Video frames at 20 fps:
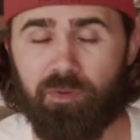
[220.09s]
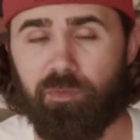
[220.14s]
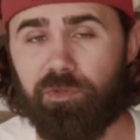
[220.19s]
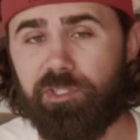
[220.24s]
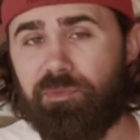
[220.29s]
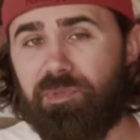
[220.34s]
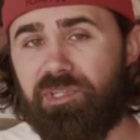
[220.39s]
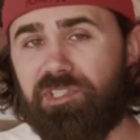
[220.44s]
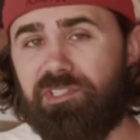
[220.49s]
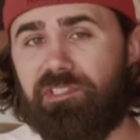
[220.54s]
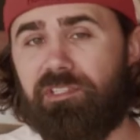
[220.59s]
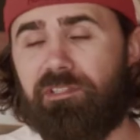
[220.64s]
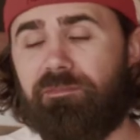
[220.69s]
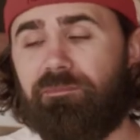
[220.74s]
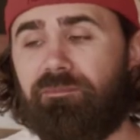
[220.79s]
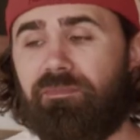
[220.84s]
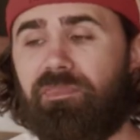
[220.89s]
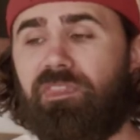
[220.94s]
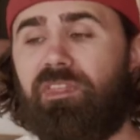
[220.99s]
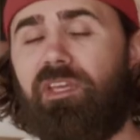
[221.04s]
which means that
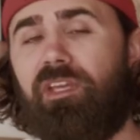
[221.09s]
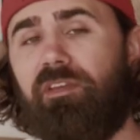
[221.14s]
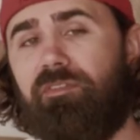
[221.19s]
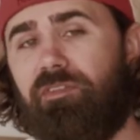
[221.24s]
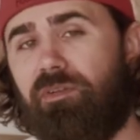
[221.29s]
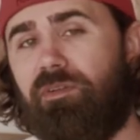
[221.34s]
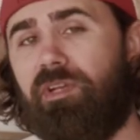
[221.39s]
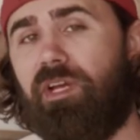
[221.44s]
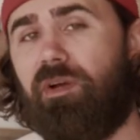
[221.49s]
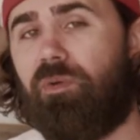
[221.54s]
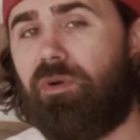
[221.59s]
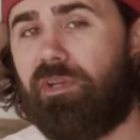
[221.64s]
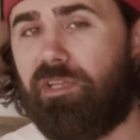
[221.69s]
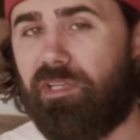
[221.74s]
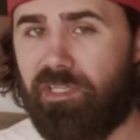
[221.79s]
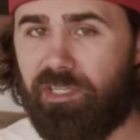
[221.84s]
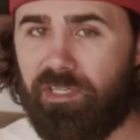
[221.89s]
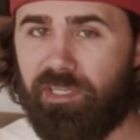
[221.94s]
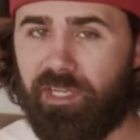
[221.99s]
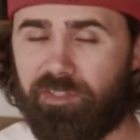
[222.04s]
if you network
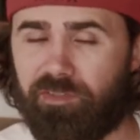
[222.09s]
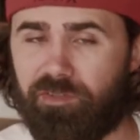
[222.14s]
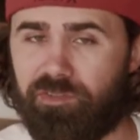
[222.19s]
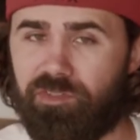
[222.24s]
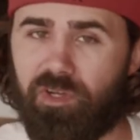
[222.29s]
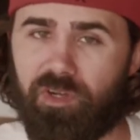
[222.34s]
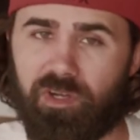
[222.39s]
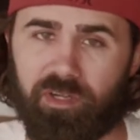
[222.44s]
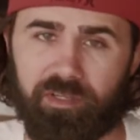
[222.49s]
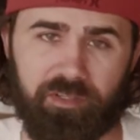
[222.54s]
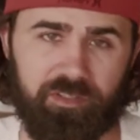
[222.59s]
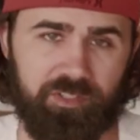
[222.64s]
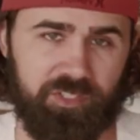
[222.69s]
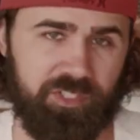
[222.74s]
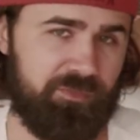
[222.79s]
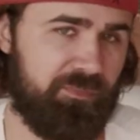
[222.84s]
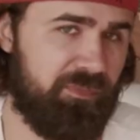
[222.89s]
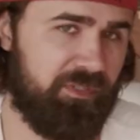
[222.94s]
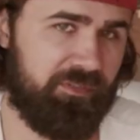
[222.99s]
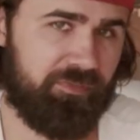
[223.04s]
and connect or talk and
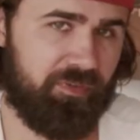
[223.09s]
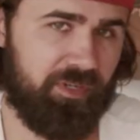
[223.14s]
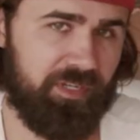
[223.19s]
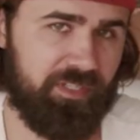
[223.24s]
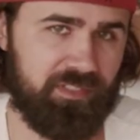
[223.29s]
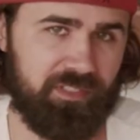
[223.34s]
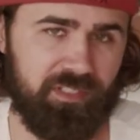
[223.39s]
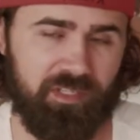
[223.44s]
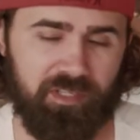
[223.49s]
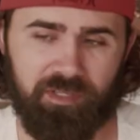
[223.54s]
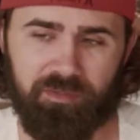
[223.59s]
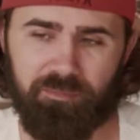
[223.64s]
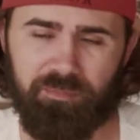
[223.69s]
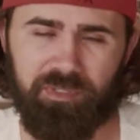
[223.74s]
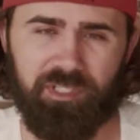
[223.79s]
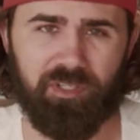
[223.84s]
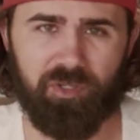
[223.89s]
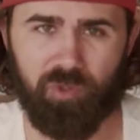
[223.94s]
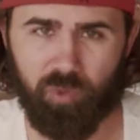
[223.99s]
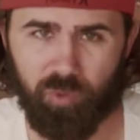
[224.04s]
just meet friends,
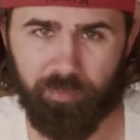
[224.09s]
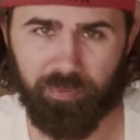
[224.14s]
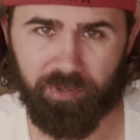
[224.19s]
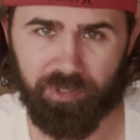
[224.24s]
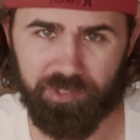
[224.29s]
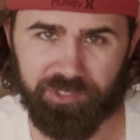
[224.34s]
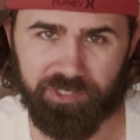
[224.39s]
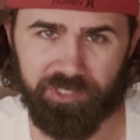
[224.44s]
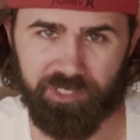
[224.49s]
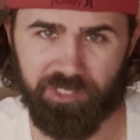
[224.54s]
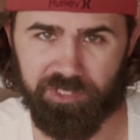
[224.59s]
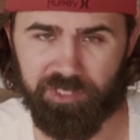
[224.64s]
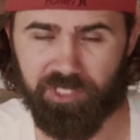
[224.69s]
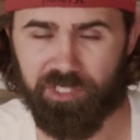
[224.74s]
be a cool person in